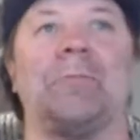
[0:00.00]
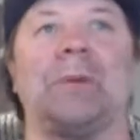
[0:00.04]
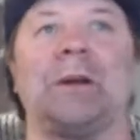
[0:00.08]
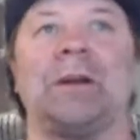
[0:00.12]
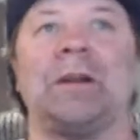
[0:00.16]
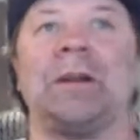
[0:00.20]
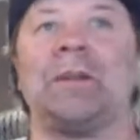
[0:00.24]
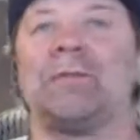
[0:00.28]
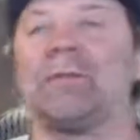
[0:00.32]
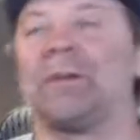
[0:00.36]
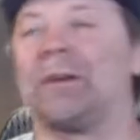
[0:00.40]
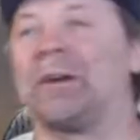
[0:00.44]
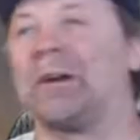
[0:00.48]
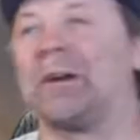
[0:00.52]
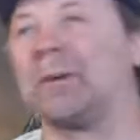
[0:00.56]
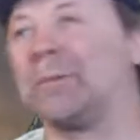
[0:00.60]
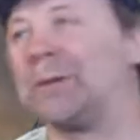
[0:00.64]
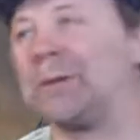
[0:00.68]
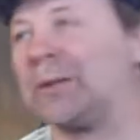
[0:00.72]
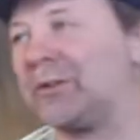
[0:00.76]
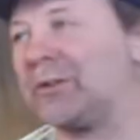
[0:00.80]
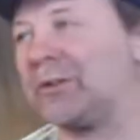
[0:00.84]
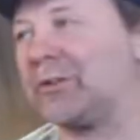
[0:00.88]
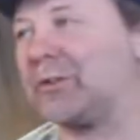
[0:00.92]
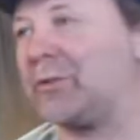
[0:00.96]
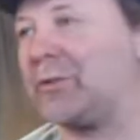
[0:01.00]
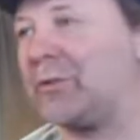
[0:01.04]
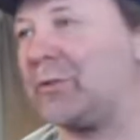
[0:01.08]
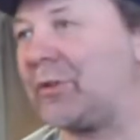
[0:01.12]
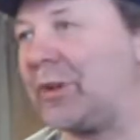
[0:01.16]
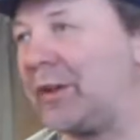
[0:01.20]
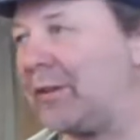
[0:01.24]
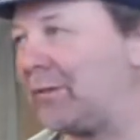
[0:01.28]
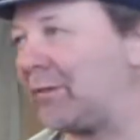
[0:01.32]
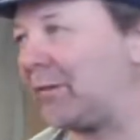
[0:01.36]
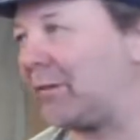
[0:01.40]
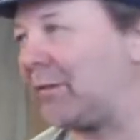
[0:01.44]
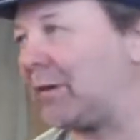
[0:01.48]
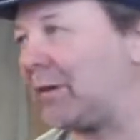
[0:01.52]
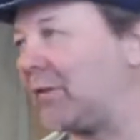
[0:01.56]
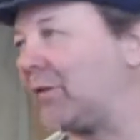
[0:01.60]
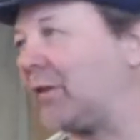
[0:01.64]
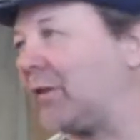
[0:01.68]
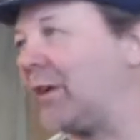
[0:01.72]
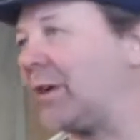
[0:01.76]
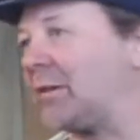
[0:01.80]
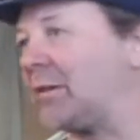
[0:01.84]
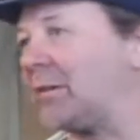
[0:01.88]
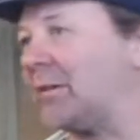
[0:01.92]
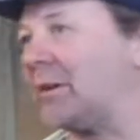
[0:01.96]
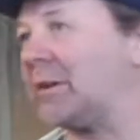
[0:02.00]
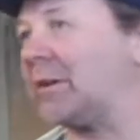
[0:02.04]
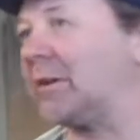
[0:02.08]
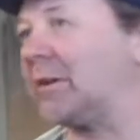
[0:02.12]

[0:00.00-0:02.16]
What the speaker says: Monday for garbage, Tuesday for recycling.